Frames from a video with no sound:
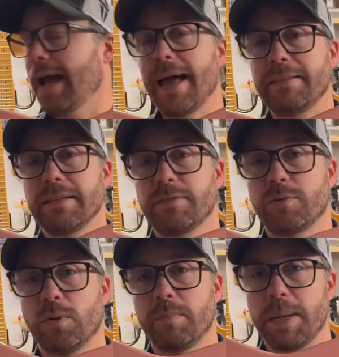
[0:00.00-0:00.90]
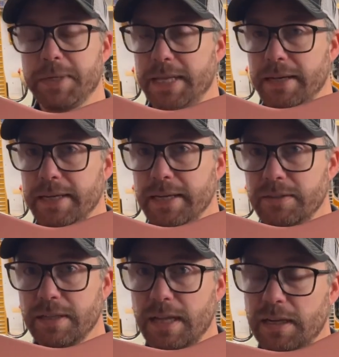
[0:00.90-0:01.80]
had this for maybe 10 years
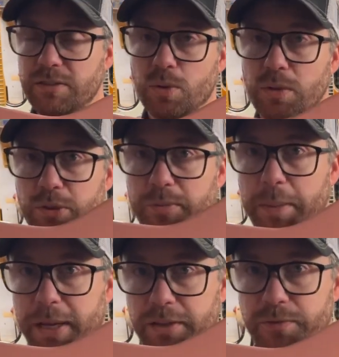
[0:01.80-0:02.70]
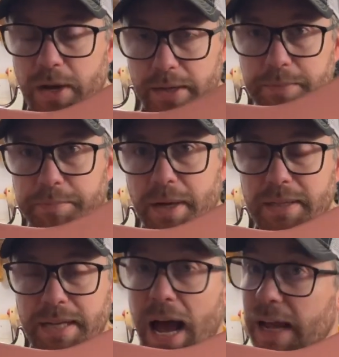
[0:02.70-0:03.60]
and then I sold it to my best friend.
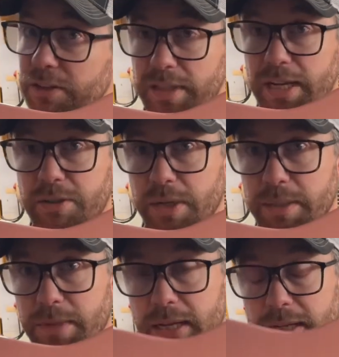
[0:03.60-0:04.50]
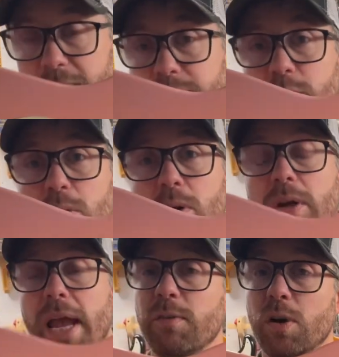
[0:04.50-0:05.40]
But I said to him that if you're
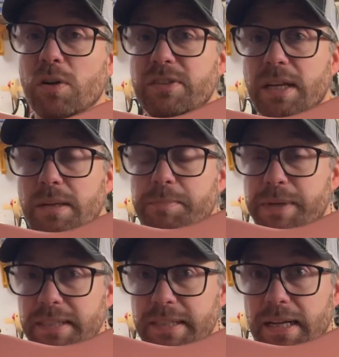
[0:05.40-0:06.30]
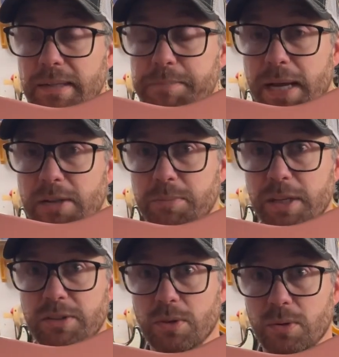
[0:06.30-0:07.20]
ever going to sell it, please sell it back to
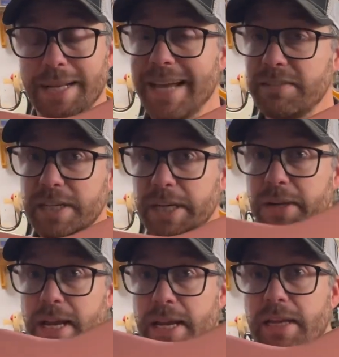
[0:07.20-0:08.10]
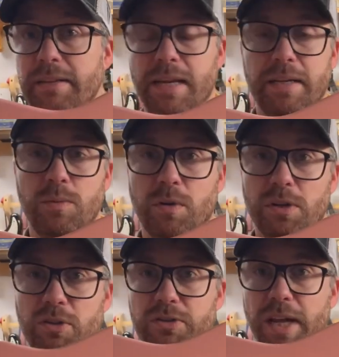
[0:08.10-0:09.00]
me. So last year he said he
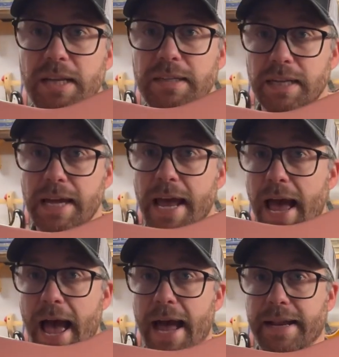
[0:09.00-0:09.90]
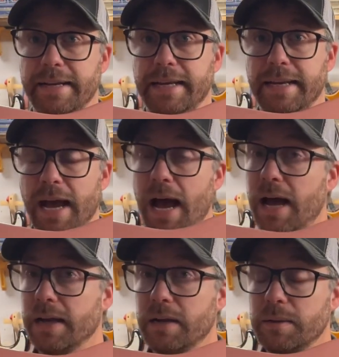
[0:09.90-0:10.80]
wanted to sell it and
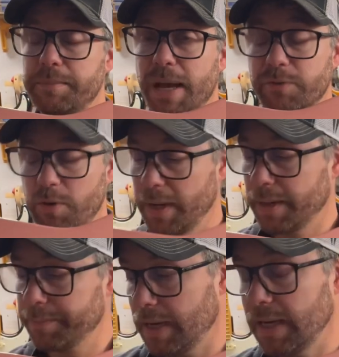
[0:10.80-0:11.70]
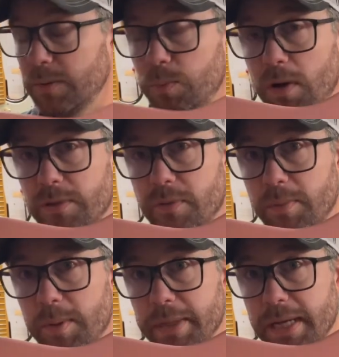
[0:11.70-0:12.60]
I got it back from him. It was
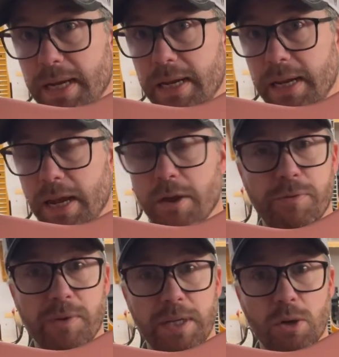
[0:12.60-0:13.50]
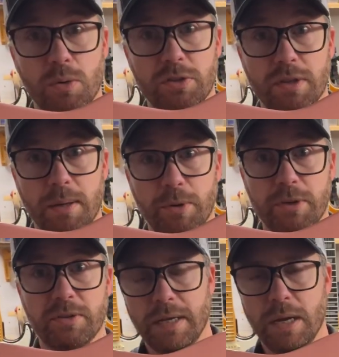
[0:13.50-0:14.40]
from the beginning a three-tone
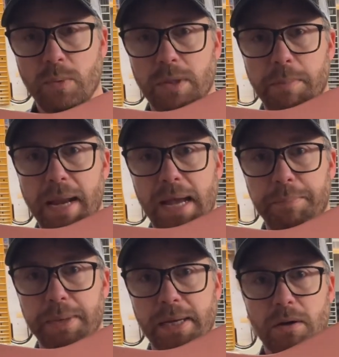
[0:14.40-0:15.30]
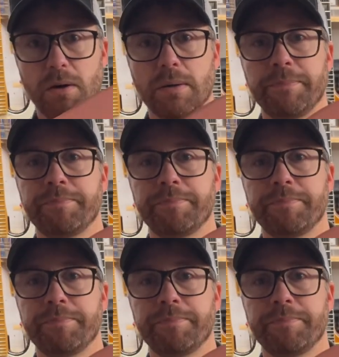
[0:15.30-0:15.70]
sunburst with a black pickguard.